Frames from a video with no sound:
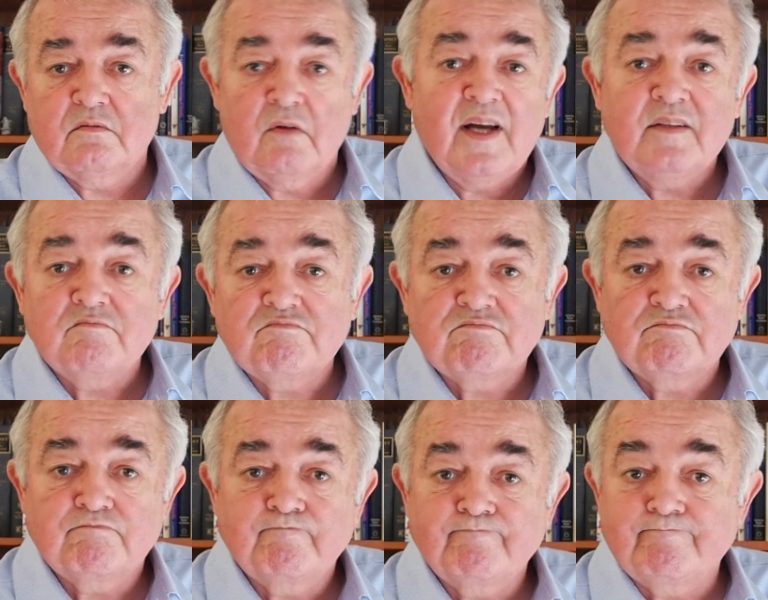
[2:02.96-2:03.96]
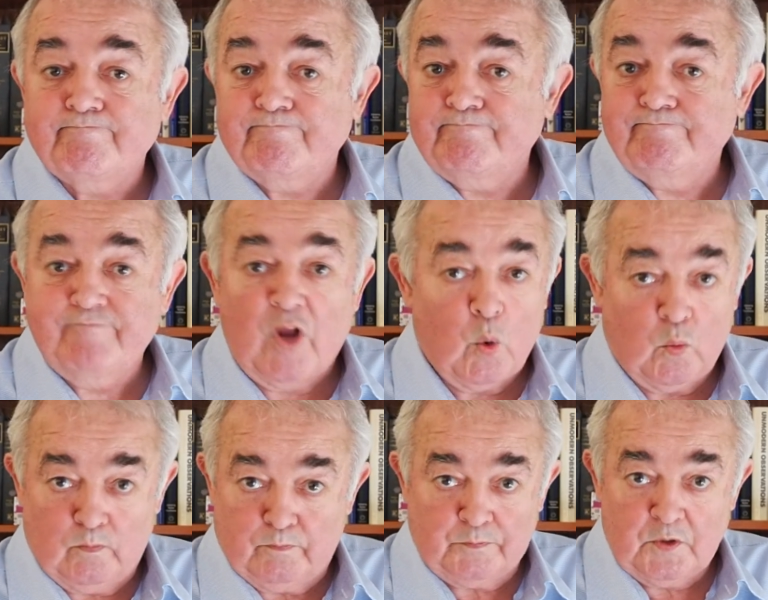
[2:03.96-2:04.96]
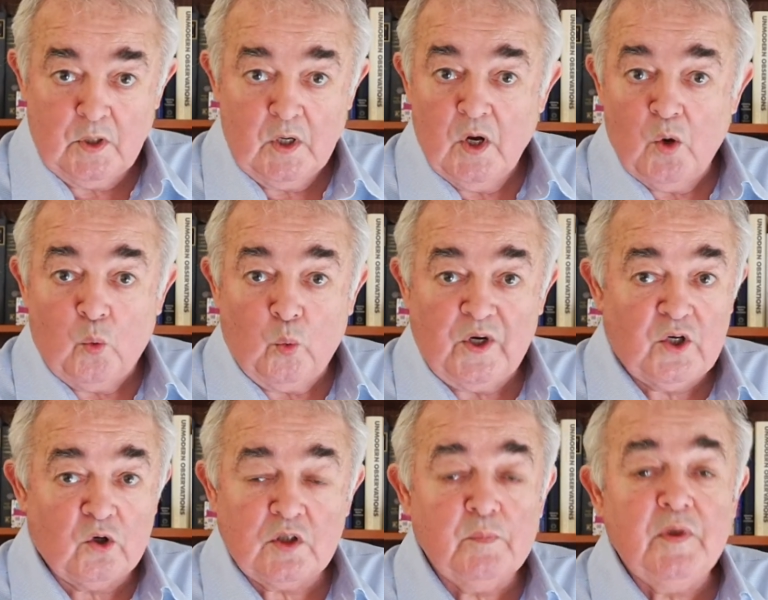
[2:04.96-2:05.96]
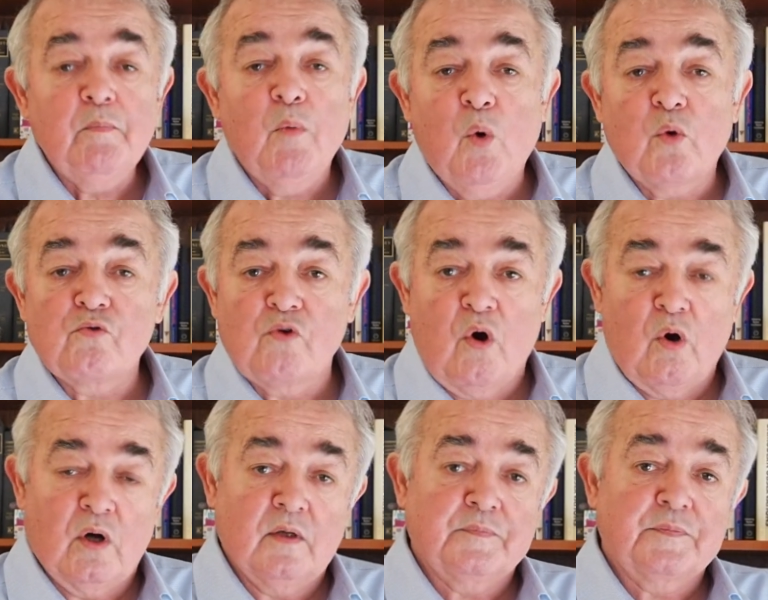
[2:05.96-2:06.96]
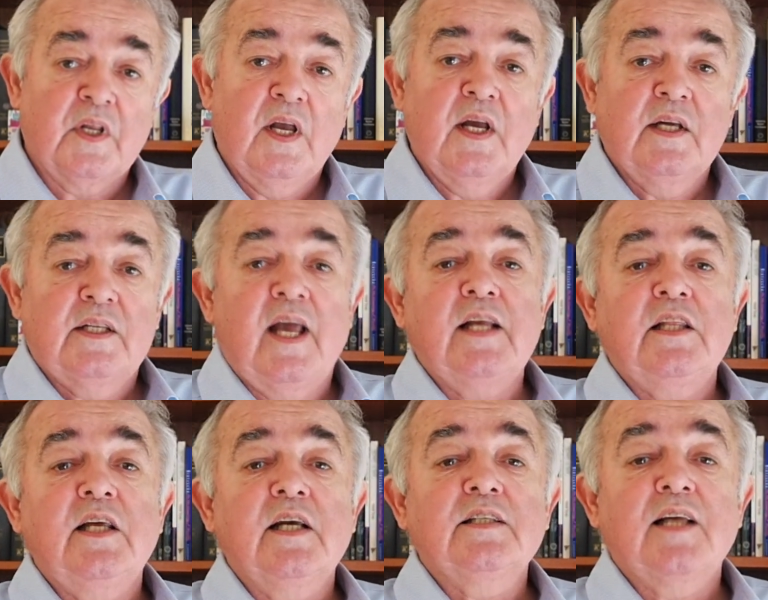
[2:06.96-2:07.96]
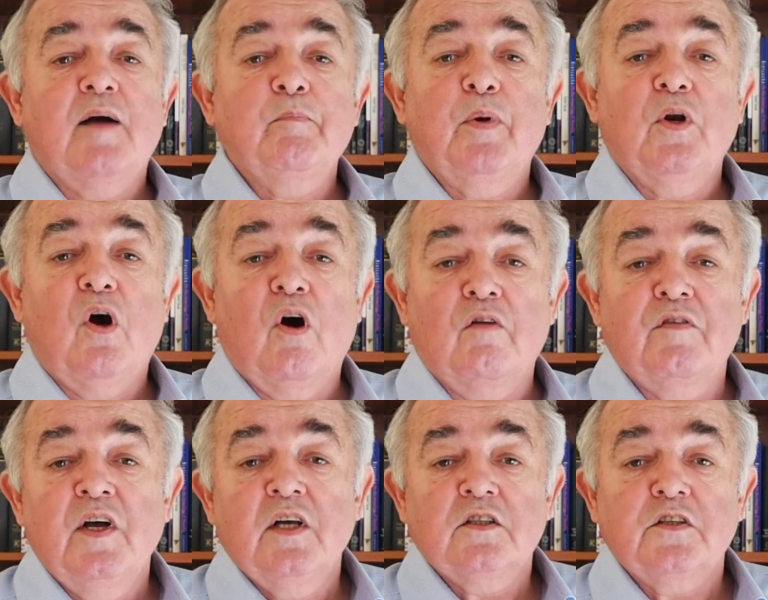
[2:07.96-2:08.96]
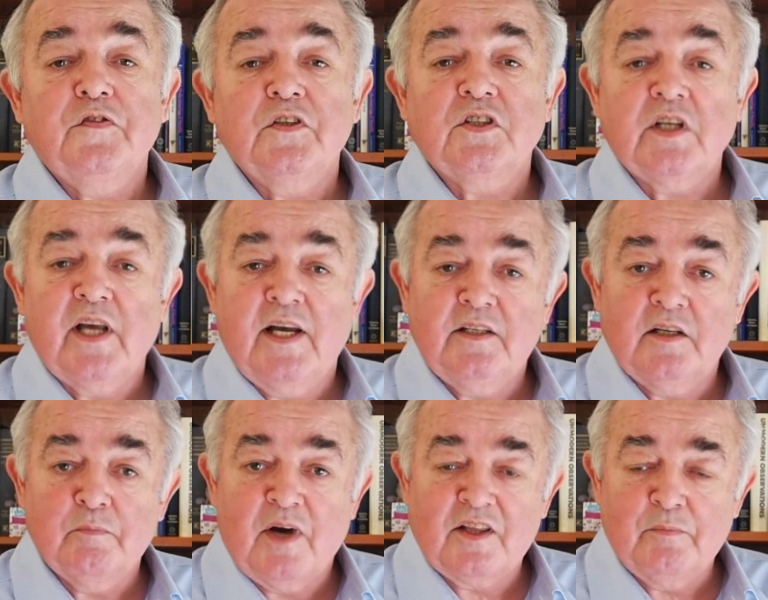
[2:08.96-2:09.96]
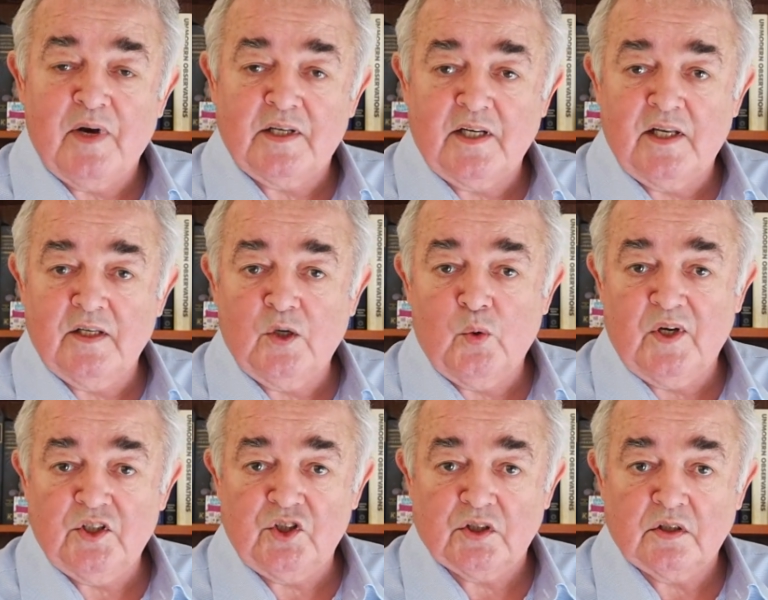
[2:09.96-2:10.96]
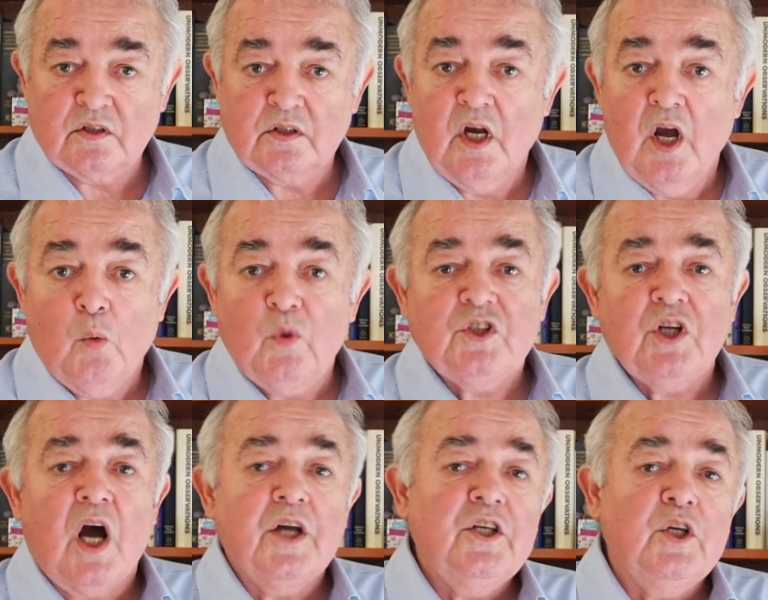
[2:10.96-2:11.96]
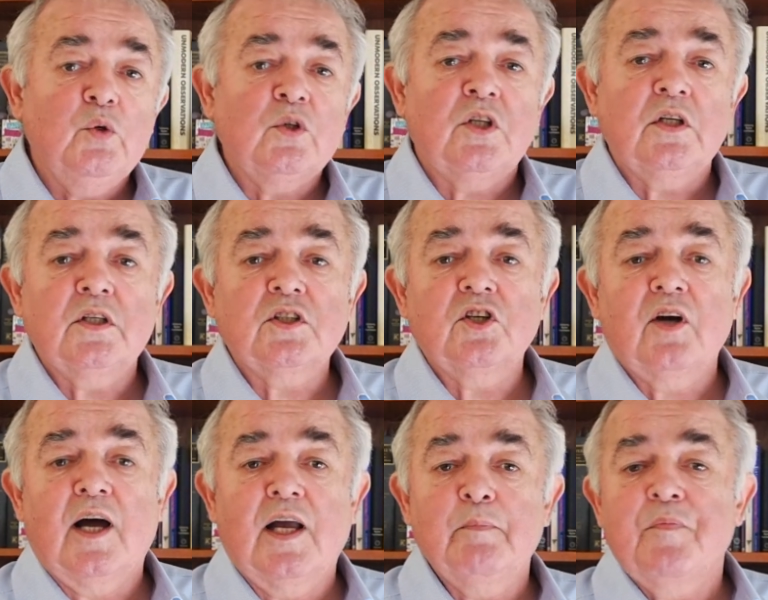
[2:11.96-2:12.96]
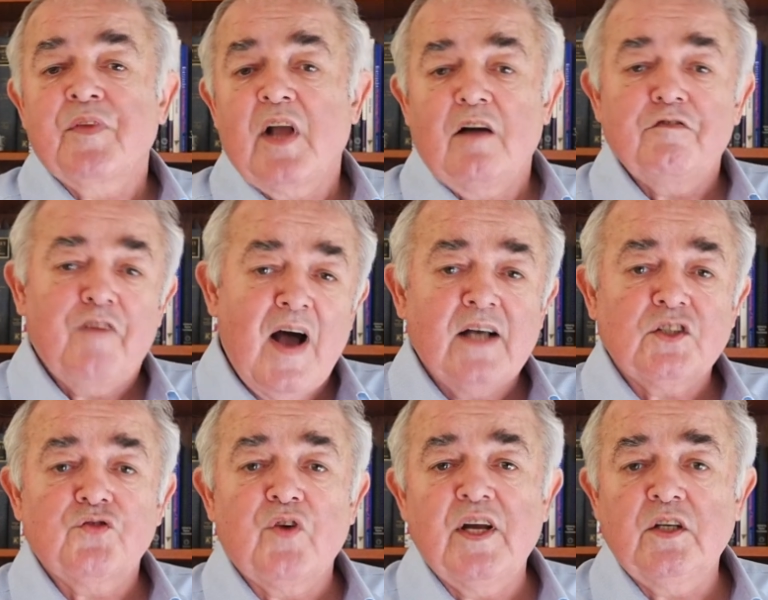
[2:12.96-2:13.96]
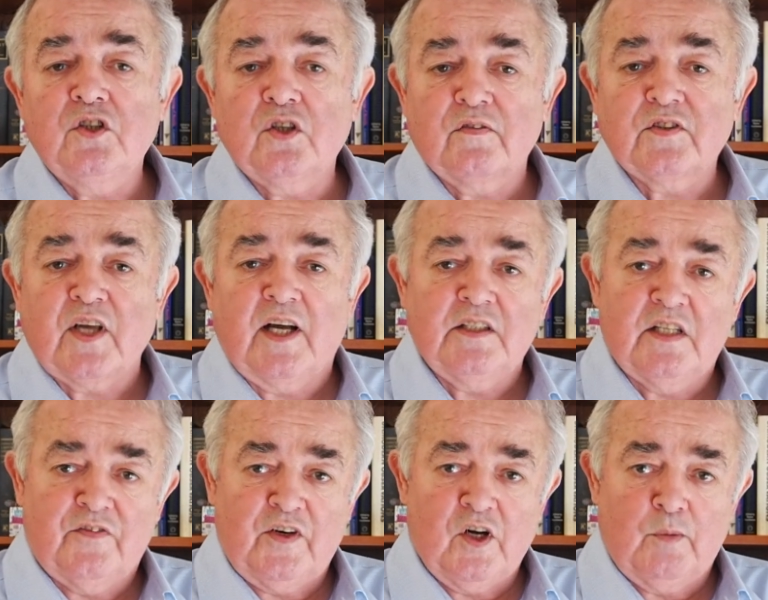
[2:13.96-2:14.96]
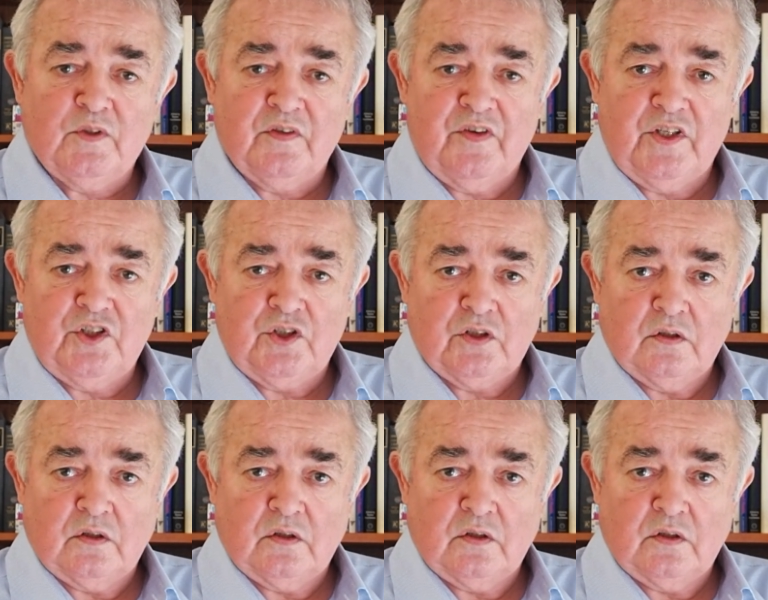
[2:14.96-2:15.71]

right? No, we couldn't be more wrong. Take the example of sophisticated mathematical equations, which are used to describe a vast range of scientific observations.